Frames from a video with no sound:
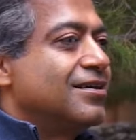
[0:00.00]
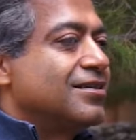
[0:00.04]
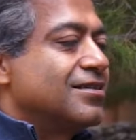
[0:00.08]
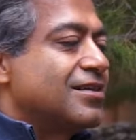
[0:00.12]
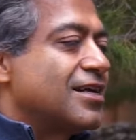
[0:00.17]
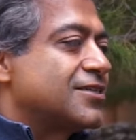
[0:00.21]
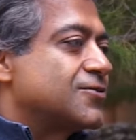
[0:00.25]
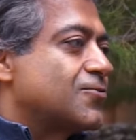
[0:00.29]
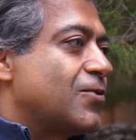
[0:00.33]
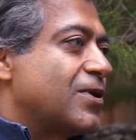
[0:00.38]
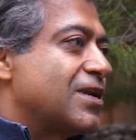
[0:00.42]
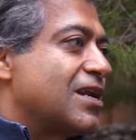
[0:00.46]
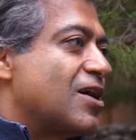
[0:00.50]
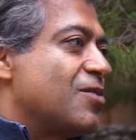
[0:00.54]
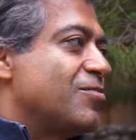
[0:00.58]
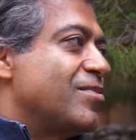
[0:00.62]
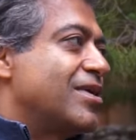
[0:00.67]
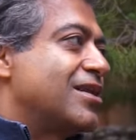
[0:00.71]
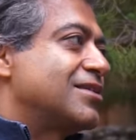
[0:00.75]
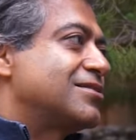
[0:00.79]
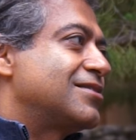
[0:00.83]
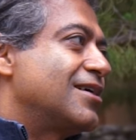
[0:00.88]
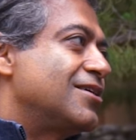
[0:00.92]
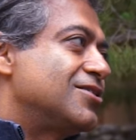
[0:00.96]
That's why now
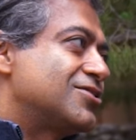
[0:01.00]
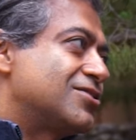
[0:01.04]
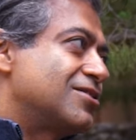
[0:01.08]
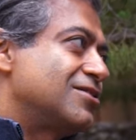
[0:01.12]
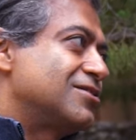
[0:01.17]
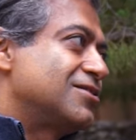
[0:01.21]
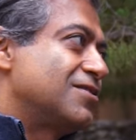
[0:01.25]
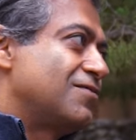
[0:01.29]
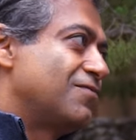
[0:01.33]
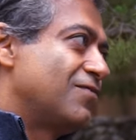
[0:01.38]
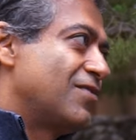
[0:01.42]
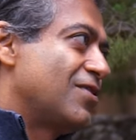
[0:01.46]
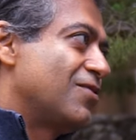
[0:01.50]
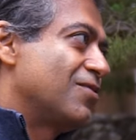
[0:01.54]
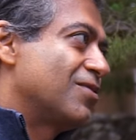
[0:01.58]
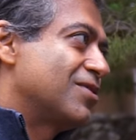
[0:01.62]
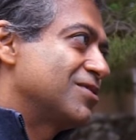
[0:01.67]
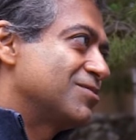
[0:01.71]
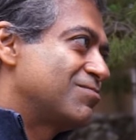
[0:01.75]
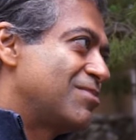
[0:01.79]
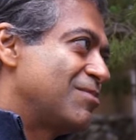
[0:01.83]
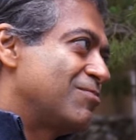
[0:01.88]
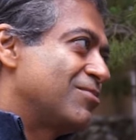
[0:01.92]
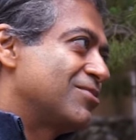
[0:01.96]
meditation is in vogue
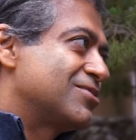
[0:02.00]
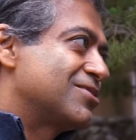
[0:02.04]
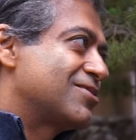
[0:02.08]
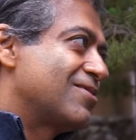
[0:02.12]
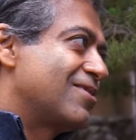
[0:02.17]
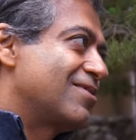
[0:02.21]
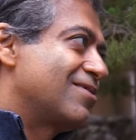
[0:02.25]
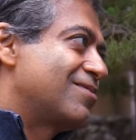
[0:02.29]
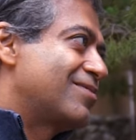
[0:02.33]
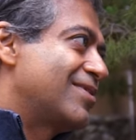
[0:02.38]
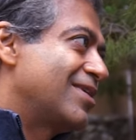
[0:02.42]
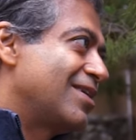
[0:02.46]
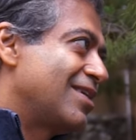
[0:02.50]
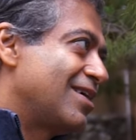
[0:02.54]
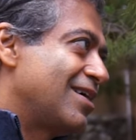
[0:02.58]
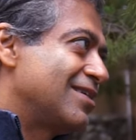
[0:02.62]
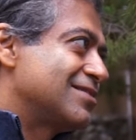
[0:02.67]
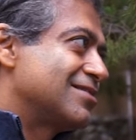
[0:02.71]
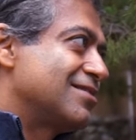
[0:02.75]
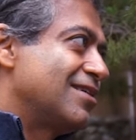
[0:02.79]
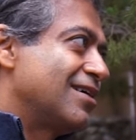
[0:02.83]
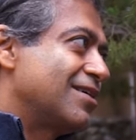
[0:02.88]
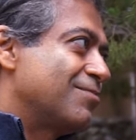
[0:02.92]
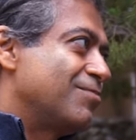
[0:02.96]
because people are starting to
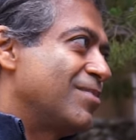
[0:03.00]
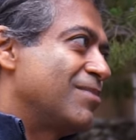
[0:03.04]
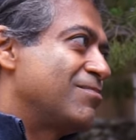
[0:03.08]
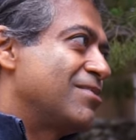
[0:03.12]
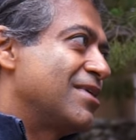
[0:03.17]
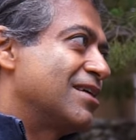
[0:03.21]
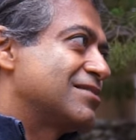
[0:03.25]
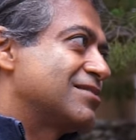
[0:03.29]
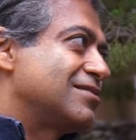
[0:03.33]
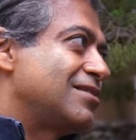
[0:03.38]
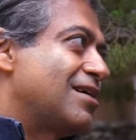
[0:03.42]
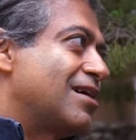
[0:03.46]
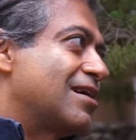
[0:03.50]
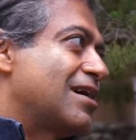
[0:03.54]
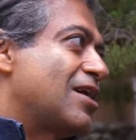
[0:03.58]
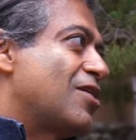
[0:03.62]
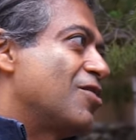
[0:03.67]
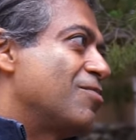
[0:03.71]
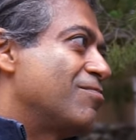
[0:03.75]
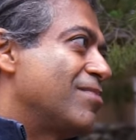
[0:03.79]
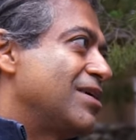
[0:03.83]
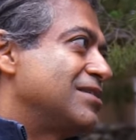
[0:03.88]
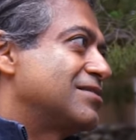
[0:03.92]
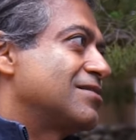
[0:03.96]
realize, like, maybe that's not
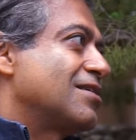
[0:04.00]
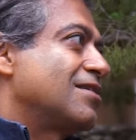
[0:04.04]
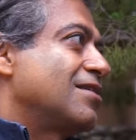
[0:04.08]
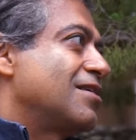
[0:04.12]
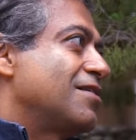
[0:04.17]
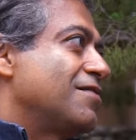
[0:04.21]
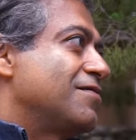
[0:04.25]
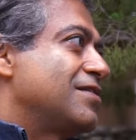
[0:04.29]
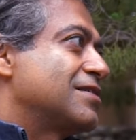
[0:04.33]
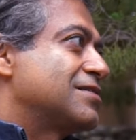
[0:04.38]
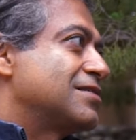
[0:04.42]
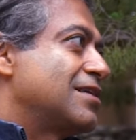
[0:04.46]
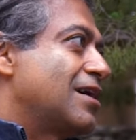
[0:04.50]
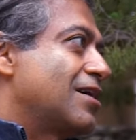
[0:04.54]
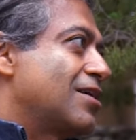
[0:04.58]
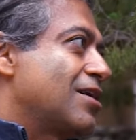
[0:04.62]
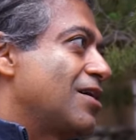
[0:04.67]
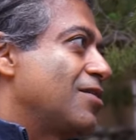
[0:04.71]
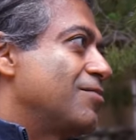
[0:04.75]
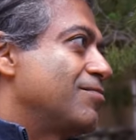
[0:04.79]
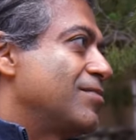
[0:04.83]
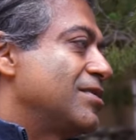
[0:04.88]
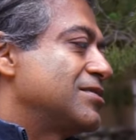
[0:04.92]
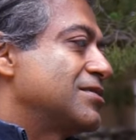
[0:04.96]
how I'm meant to live. That's not
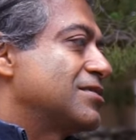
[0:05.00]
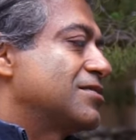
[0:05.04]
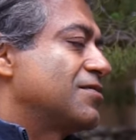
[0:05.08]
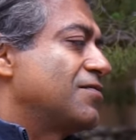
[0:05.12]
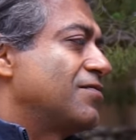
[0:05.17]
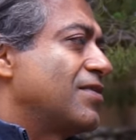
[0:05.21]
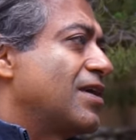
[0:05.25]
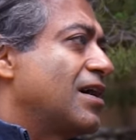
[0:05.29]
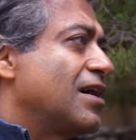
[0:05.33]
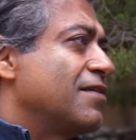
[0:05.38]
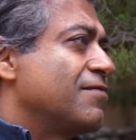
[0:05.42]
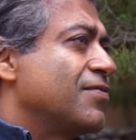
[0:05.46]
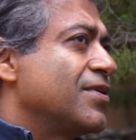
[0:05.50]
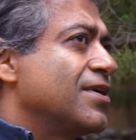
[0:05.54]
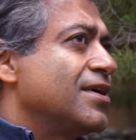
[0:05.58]
how I'm meant to survive.